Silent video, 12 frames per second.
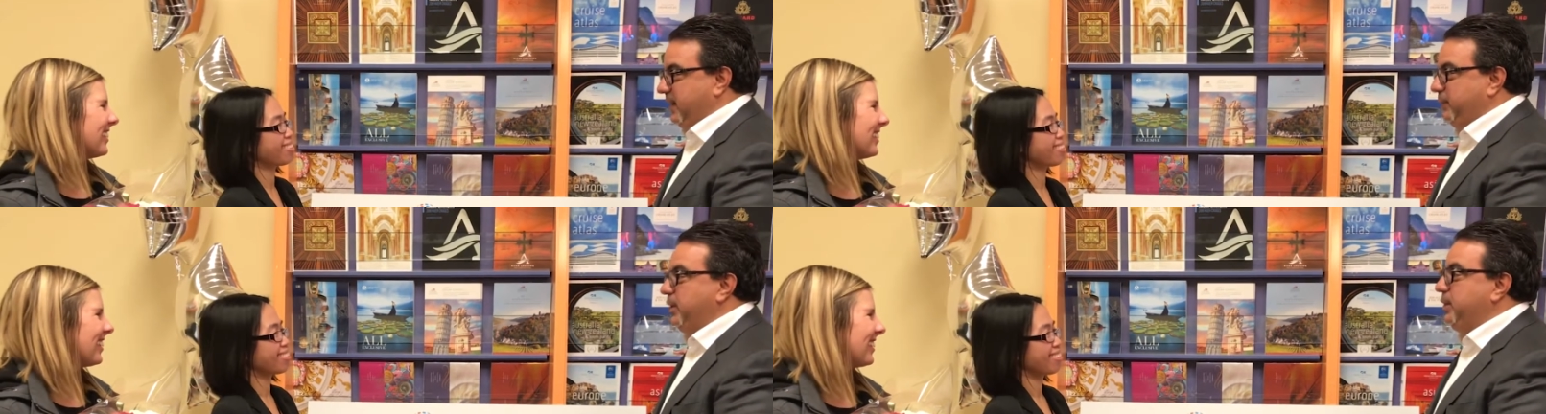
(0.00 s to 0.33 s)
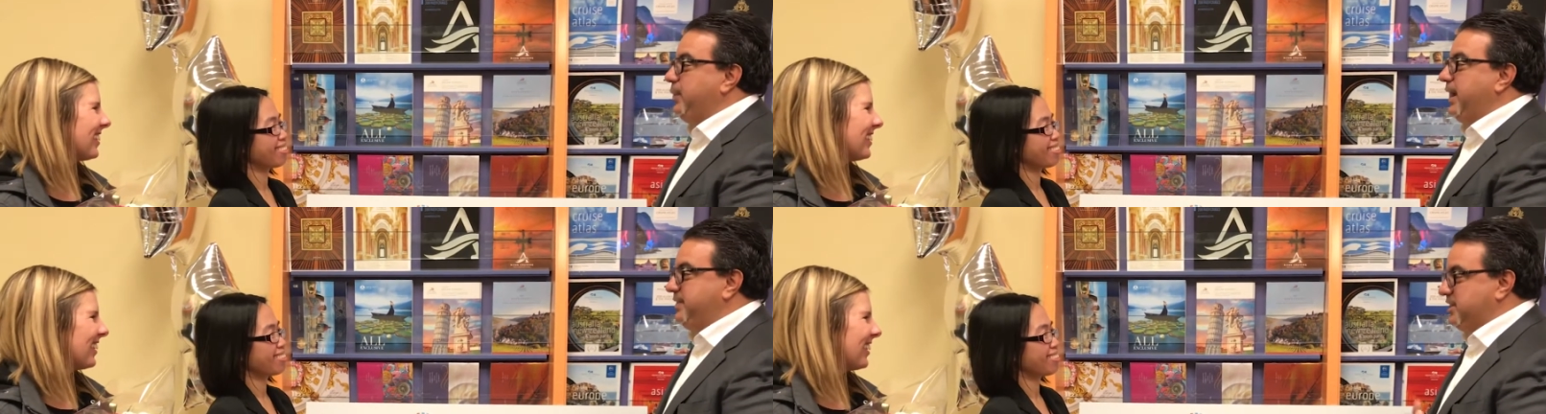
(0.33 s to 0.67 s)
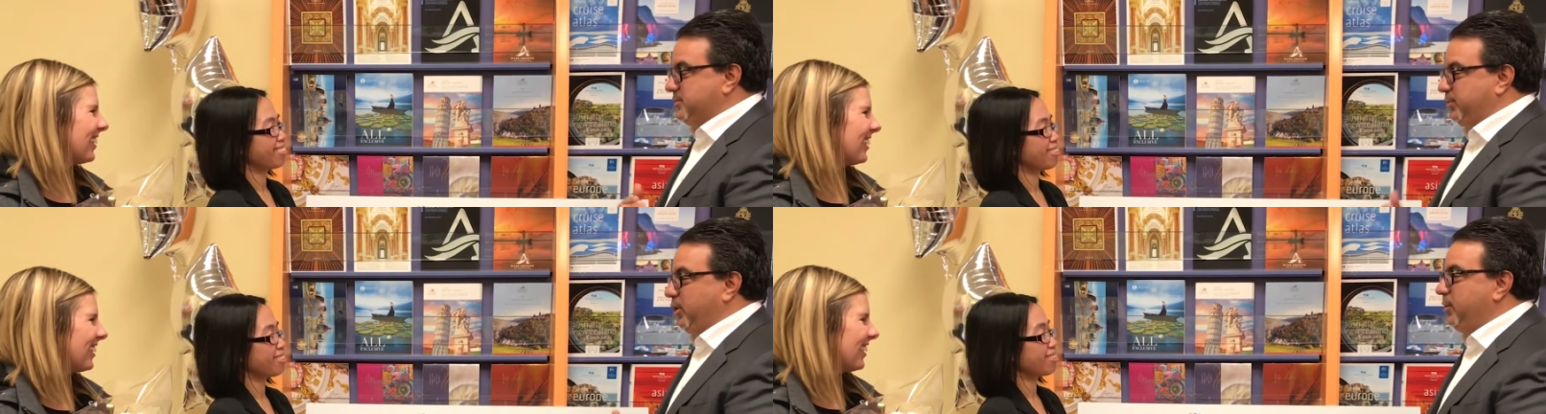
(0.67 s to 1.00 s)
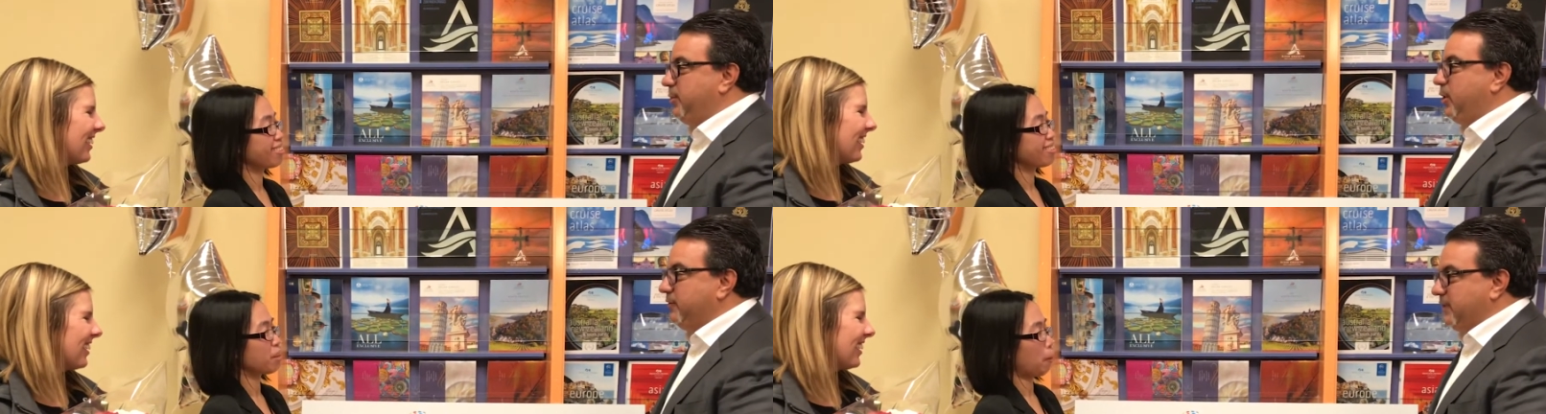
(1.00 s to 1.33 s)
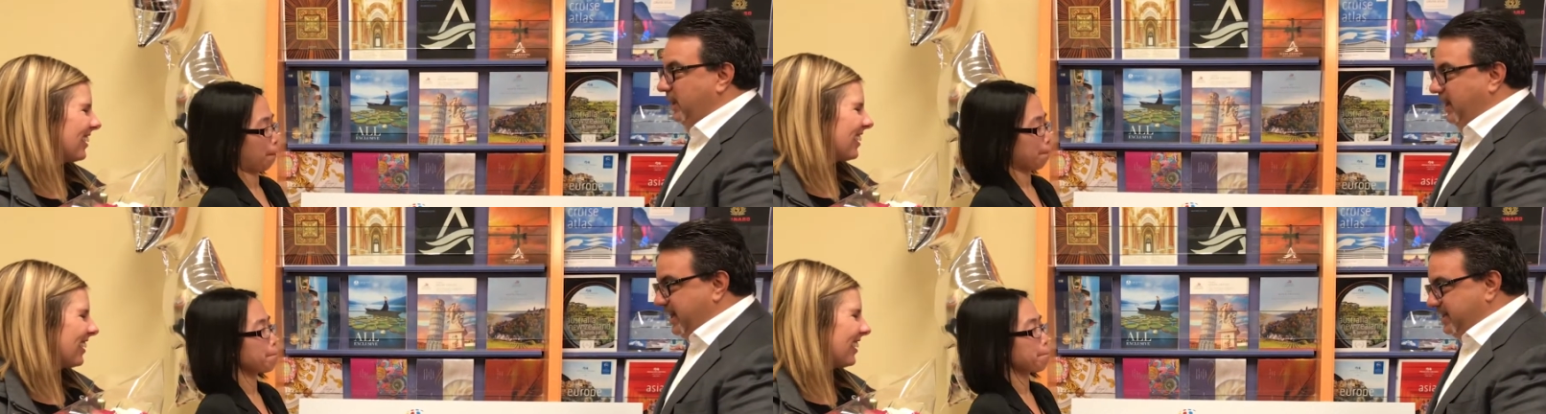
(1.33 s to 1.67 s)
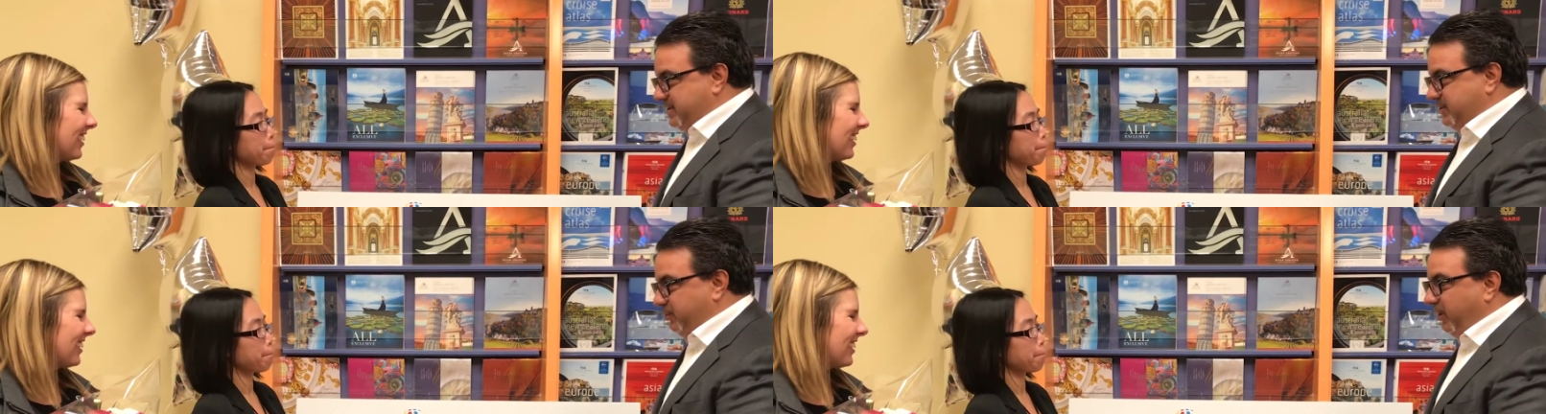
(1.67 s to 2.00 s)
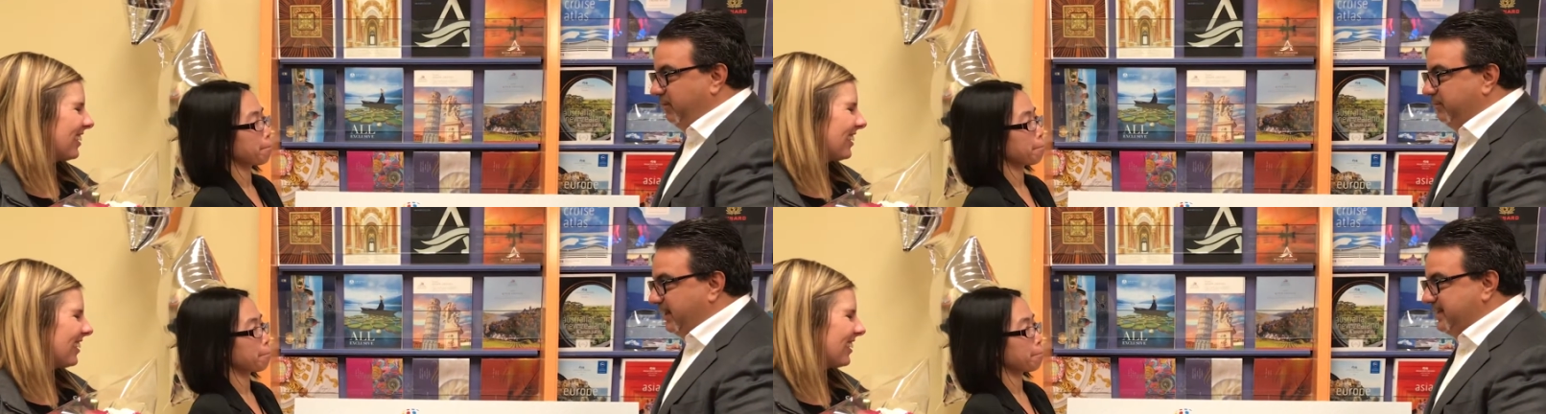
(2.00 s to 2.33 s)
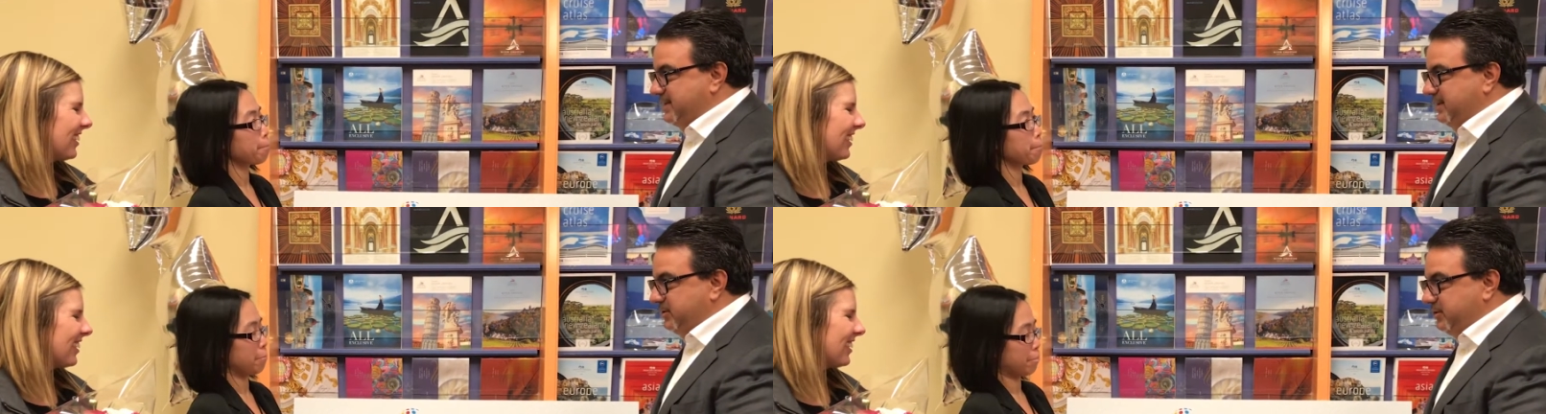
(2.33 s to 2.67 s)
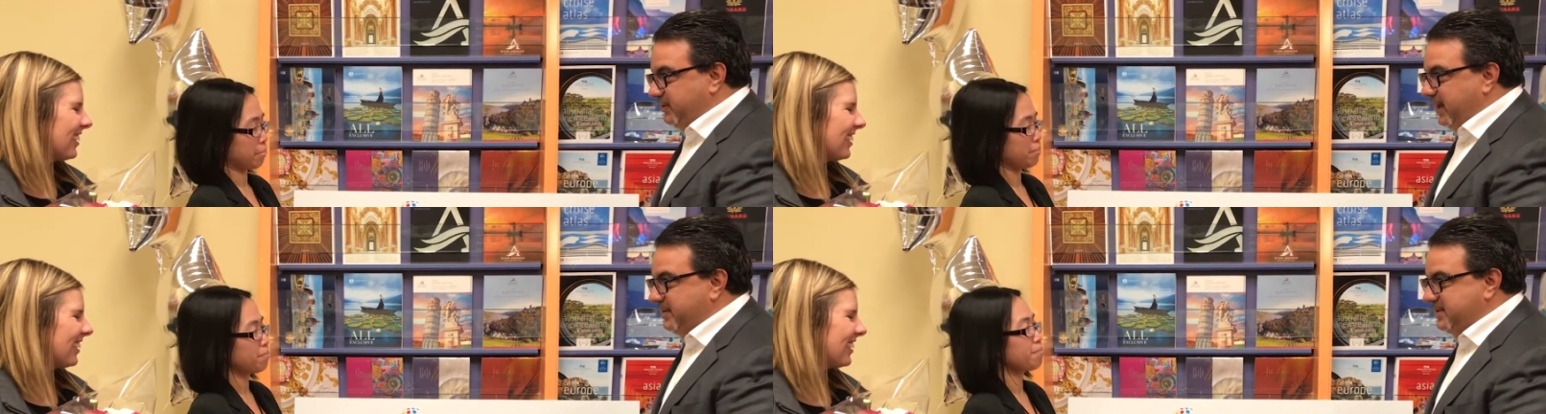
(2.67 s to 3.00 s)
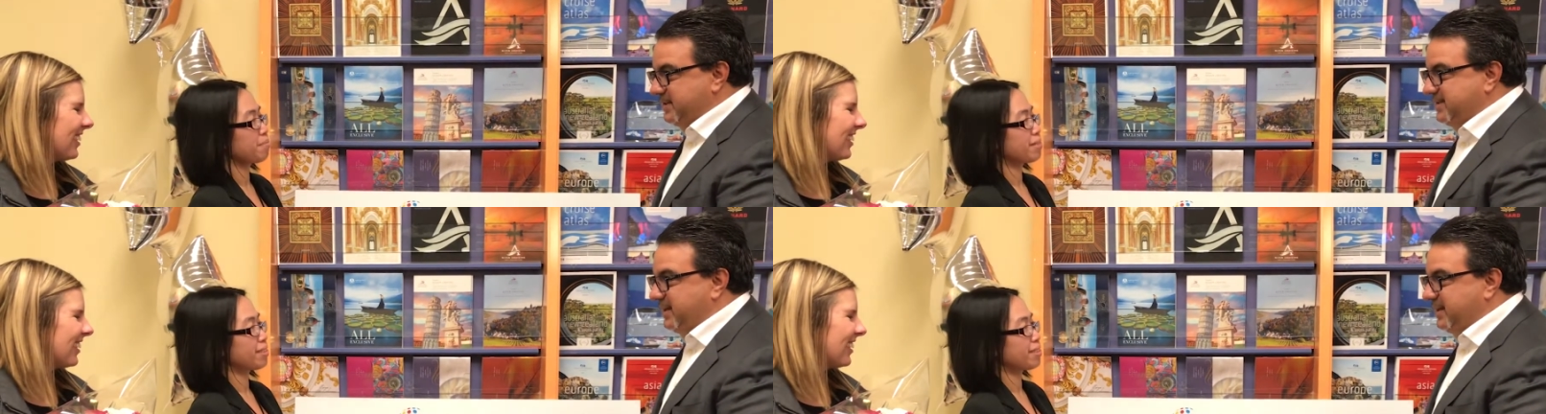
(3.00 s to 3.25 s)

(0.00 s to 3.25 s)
Speaker 1: that we ran this promo over the last twelve months in two thousand